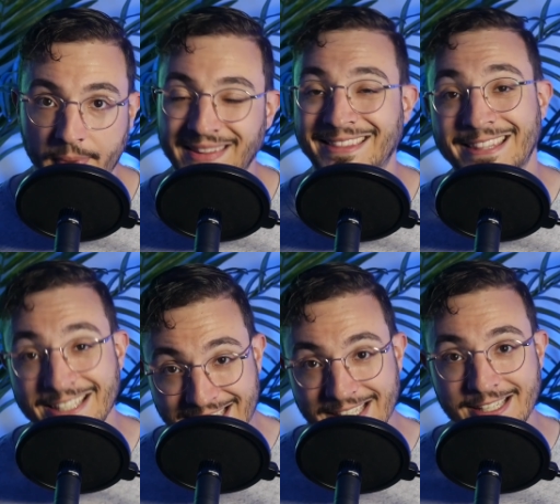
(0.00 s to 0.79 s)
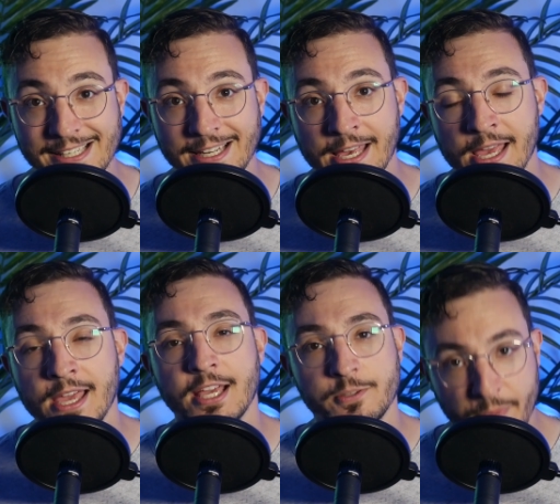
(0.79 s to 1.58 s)
But this season,
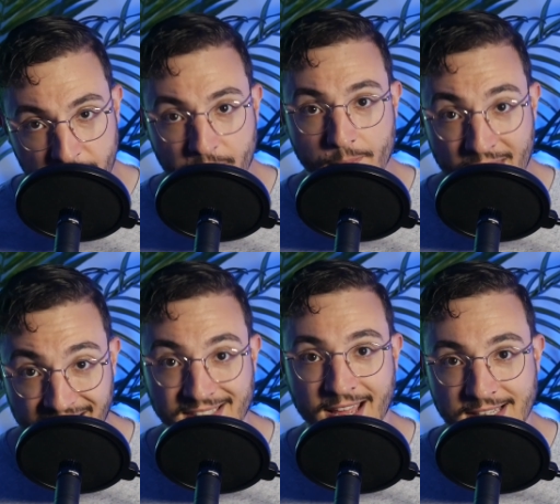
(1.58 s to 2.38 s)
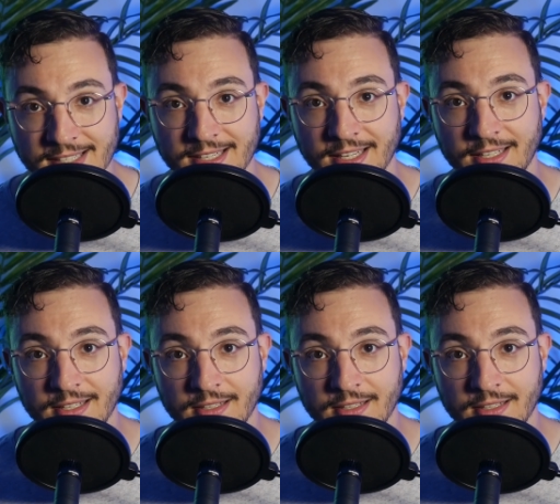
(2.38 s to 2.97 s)
it's been a bit mixed, hasn't it?